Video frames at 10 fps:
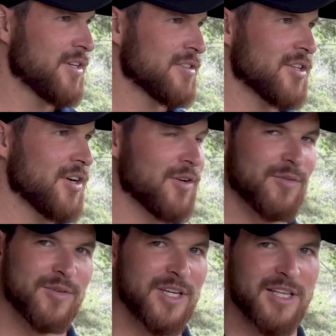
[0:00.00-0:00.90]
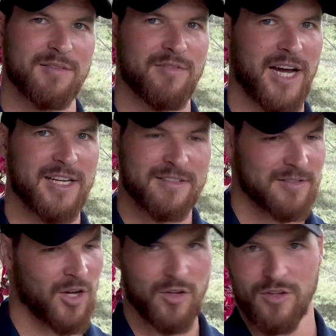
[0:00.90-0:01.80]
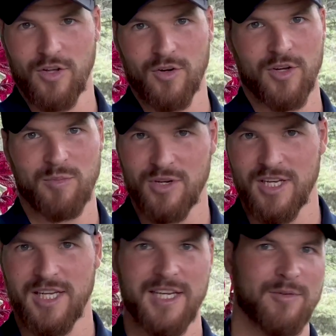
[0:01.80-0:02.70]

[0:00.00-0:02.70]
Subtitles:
So he'll invite all the local community.